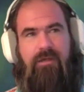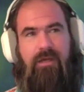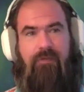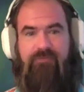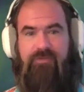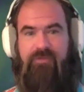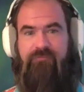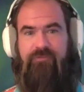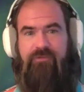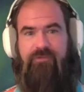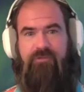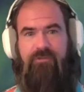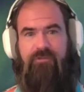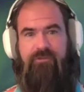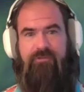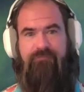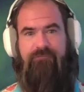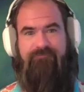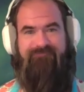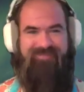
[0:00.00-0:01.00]
I've definitely done
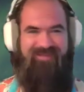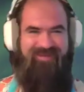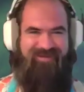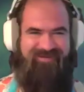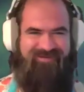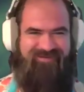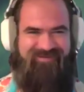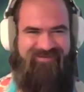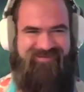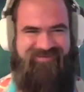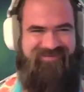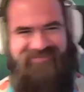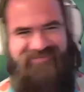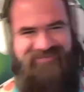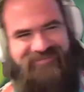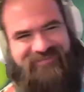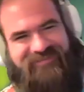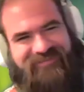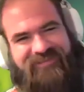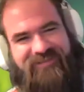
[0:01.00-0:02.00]
it.
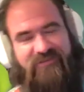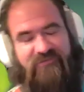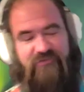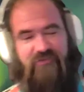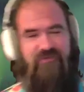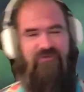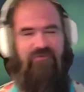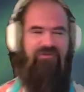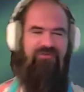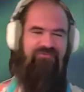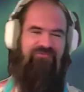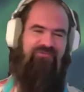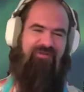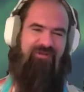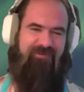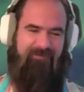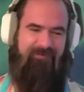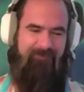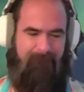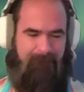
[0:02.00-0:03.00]
So I know what it's
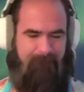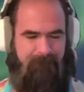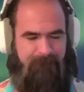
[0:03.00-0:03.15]
like.